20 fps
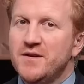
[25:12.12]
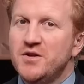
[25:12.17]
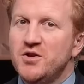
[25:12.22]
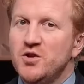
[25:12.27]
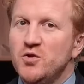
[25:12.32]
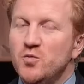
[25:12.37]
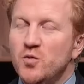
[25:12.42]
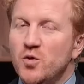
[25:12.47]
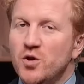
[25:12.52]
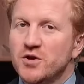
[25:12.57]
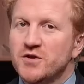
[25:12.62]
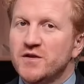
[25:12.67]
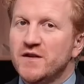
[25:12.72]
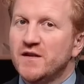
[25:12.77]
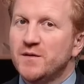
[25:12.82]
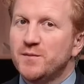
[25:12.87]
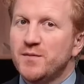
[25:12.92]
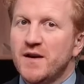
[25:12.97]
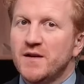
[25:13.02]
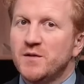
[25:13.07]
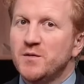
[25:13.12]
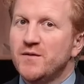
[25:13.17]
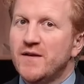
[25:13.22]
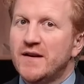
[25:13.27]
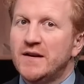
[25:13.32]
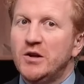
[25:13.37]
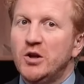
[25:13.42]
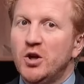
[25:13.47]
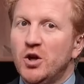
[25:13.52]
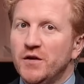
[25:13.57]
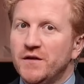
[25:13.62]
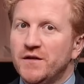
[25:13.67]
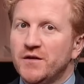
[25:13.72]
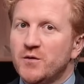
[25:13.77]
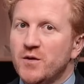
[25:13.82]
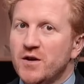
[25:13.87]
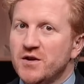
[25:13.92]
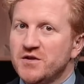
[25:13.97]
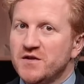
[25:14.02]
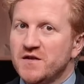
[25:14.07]
do watch this space. We've had lots of
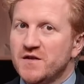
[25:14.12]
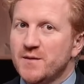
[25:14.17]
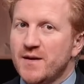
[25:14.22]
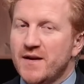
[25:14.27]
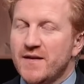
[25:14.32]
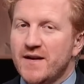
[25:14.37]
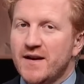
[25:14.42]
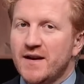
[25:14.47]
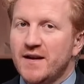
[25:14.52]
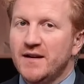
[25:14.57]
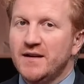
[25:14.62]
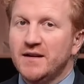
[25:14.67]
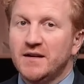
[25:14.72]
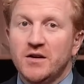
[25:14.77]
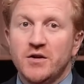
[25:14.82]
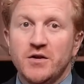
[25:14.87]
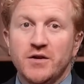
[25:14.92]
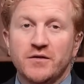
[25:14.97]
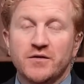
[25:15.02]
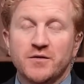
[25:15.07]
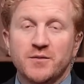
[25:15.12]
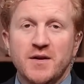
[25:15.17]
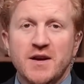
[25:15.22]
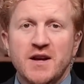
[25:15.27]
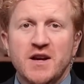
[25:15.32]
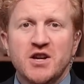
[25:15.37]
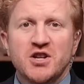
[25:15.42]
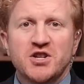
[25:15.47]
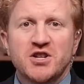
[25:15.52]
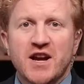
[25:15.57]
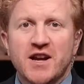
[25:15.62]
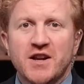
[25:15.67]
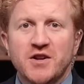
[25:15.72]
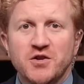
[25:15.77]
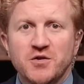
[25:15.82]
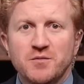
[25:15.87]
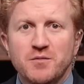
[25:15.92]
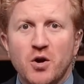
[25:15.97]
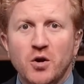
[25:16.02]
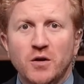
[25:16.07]
questions about that, including from Shannon
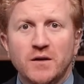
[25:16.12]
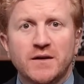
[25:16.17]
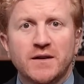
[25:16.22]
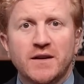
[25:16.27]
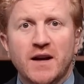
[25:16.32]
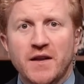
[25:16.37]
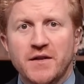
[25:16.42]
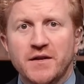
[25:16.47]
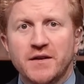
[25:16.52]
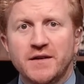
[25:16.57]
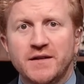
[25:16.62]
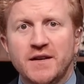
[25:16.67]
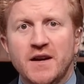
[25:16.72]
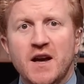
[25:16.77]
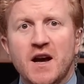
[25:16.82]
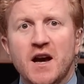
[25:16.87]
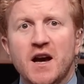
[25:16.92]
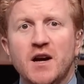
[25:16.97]
Dumalt and others.